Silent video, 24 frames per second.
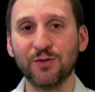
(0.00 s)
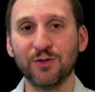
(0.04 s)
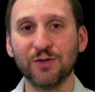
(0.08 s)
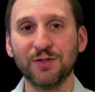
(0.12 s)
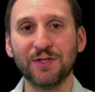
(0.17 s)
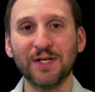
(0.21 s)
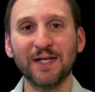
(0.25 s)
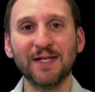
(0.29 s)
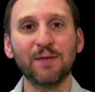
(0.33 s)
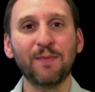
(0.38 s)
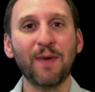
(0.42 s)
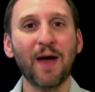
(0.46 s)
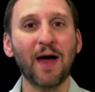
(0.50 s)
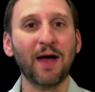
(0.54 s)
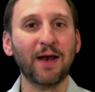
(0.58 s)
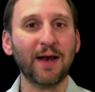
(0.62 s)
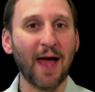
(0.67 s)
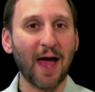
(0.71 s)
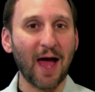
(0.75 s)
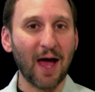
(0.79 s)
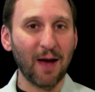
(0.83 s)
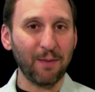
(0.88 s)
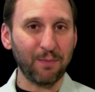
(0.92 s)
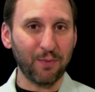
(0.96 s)
users is
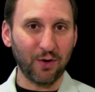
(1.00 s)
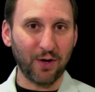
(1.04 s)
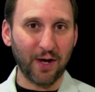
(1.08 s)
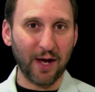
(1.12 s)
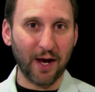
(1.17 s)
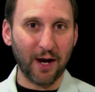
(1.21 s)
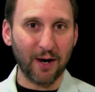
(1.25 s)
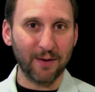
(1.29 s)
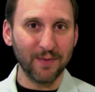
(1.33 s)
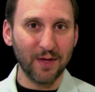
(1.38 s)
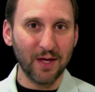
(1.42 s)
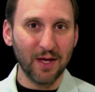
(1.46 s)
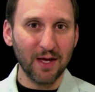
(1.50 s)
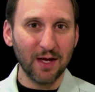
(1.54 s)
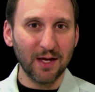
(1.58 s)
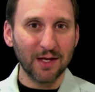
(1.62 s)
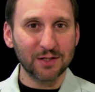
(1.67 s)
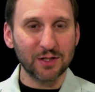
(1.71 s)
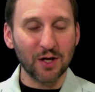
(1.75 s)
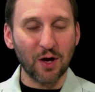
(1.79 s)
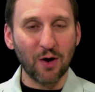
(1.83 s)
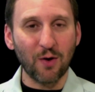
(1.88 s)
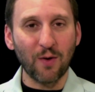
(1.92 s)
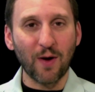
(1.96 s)
about AppleCare.
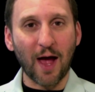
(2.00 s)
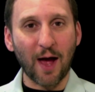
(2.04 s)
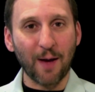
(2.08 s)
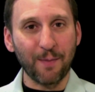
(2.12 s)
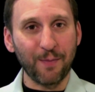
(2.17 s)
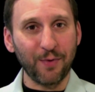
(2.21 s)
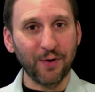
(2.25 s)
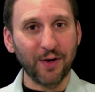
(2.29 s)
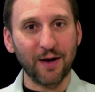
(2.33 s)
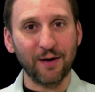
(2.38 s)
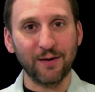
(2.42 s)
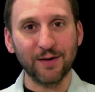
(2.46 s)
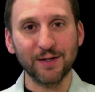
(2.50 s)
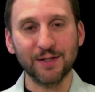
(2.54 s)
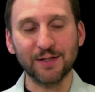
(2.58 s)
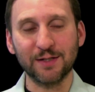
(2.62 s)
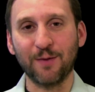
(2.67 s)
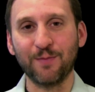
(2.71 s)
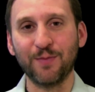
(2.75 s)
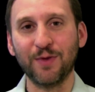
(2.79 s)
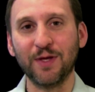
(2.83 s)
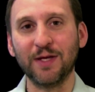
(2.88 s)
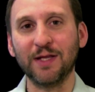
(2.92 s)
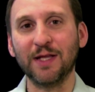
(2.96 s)
So AppleCare is
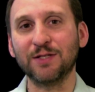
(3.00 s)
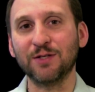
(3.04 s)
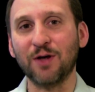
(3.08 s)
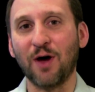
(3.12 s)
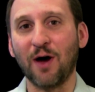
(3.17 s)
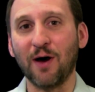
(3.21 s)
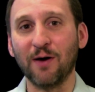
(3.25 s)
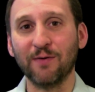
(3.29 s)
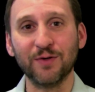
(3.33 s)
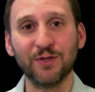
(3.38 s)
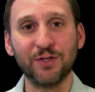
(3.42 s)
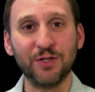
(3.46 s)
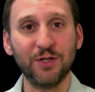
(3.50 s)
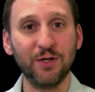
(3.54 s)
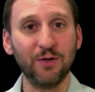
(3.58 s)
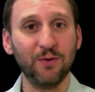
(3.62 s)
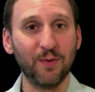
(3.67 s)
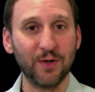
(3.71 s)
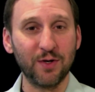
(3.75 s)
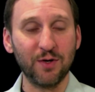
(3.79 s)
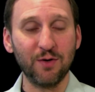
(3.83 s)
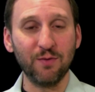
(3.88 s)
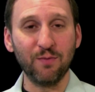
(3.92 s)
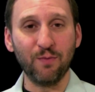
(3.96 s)
something that's offered to you
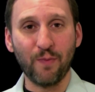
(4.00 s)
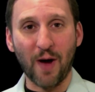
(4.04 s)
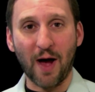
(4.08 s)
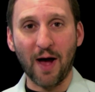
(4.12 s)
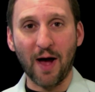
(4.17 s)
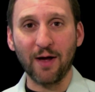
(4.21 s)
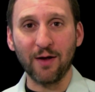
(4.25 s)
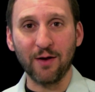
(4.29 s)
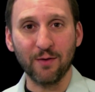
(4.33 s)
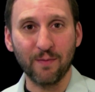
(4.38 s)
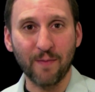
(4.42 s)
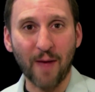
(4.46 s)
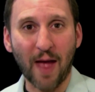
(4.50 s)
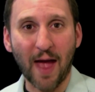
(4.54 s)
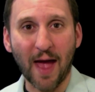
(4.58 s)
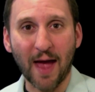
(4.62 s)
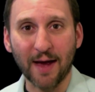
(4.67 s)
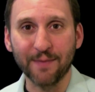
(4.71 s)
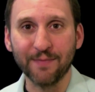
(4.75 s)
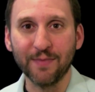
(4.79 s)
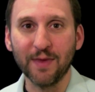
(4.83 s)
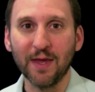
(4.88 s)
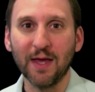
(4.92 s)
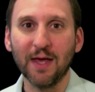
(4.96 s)
when you buy your
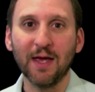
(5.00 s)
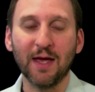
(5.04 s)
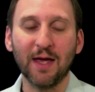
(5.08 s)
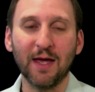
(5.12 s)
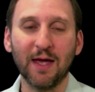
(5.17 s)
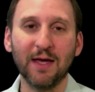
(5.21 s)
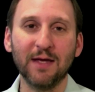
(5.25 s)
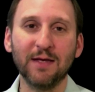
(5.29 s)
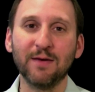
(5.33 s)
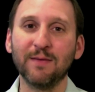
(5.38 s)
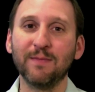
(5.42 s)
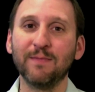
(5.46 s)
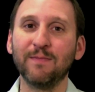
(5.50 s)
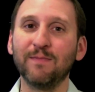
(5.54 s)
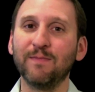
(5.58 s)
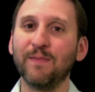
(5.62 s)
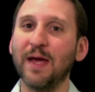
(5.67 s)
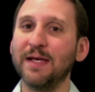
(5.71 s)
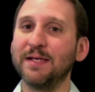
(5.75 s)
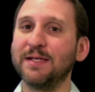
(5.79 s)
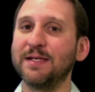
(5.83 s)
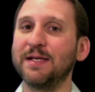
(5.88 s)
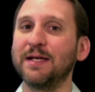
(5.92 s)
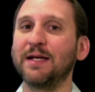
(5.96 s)
Mac. It
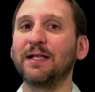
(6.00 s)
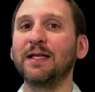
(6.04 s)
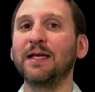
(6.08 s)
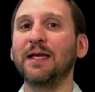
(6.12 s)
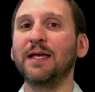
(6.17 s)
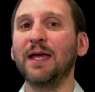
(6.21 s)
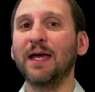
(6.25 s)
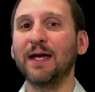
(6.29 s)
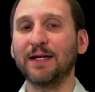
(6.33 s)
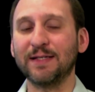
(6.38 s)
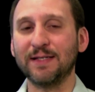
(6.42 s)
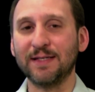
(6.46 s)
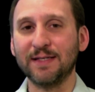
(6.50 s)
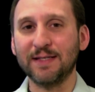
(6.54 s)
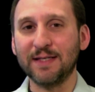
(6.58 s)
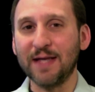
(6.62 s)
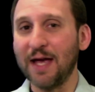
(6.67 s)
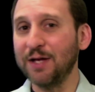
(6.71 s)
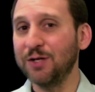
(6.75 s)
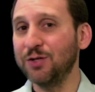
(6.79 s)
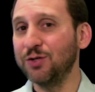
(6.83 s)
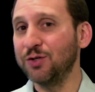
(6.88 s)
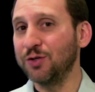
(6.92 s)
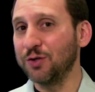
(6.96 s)
basically
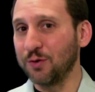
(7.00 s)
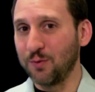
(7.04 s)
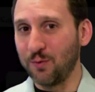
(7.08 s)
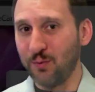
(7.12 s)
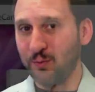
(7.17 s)
extend your